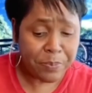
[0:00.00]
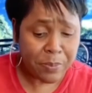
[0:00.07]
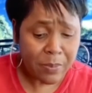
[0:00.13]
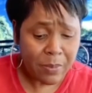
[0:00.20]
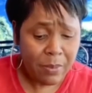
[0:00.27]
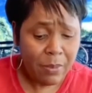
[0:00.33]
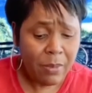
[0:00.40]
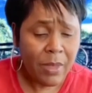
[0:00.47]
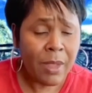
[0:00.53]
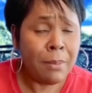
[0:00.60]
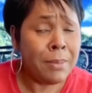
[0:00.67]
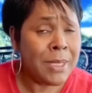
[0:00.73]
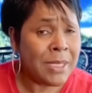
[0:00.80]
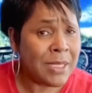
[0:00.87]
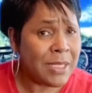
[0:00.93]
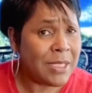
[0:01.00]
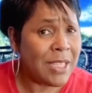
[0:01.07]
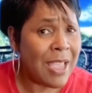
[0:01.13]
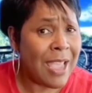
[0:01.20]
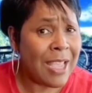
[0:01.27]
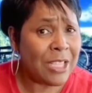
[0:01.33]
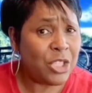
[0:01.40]
Mrs.
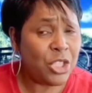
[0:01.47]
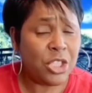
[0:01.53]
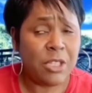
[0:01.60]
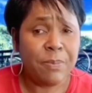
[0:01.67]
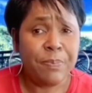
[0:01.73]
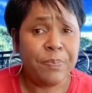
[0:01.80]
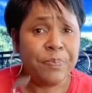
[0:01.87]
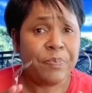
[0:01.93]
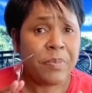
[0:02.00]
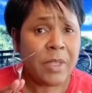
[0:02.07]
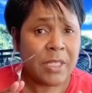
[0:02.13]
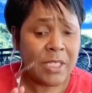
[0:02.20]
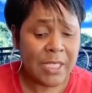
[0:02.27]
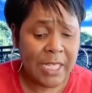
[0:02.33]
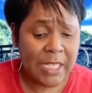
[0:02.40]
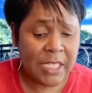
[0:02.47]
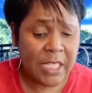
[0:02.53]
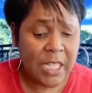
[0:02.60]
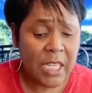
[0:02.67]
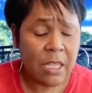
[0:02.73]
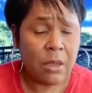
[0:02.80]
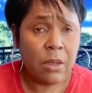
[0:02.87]
Dash seasoning
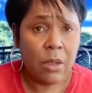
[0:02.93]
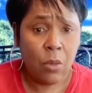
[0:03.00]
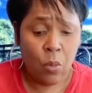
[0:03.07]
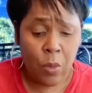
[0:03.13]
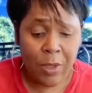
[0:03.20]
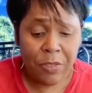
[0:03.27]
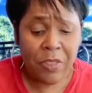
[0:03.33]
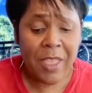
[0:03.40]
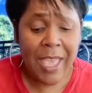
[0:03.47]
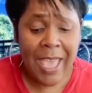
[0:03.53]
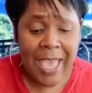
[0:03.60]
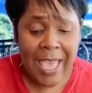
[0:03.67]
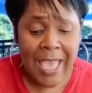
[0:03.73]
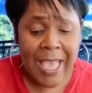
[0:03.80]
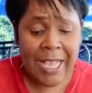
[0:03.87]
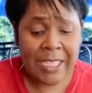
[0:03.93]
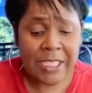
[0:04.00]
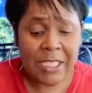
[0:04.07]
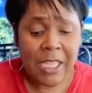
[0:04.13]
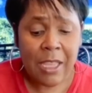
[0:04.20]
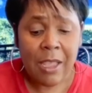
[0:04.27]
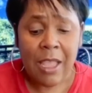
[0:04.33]
with the eggs
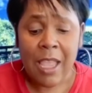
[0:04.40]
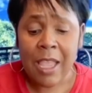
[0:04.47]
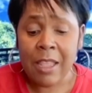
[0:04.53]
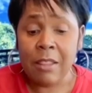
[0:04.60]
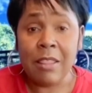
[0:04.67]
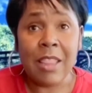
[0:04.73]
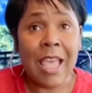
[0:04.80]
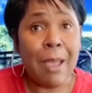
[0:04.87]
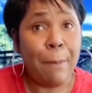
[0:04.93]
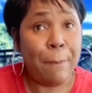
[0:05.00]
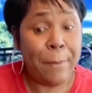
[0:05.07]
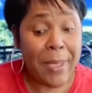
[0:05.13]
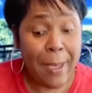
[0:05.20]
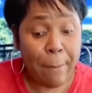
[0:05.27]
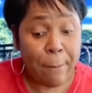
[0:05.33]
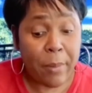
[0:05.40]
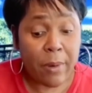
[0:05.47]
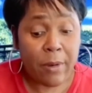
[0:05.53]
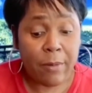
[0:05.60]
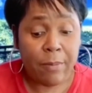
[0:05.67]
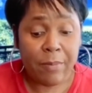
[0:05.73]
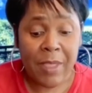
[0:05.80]
and that pepper,
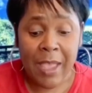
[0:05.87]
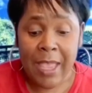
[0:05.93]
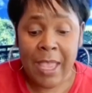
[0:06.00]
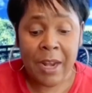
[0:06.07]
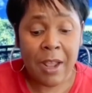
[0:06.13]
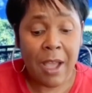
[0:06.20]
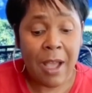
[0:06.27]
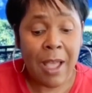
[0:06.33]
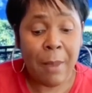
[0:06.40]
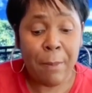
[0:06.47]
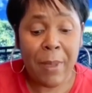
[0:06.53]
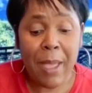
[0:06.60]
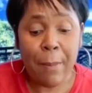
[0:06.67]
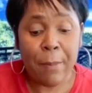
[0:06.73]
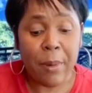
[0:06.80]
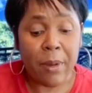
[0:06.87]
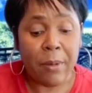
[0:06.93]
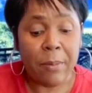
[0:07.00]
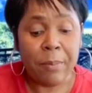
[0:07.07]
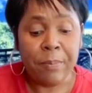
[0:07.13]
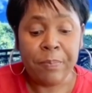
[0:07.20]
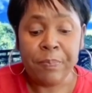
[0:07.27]
that ANAHEIM pepper,
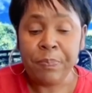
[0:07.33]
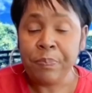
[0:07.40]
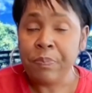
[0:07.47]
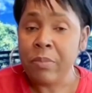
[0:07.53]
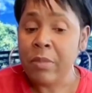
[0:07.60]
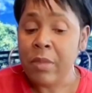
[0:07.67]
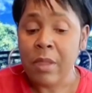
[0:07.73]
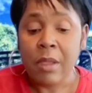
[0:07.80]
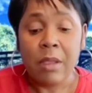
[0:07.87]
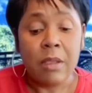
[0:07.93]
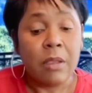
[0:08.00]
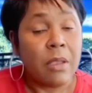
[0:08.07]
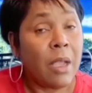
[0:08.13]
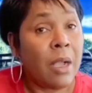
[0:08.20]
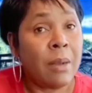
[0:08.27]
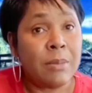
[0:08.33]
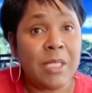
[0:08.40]
I'm telling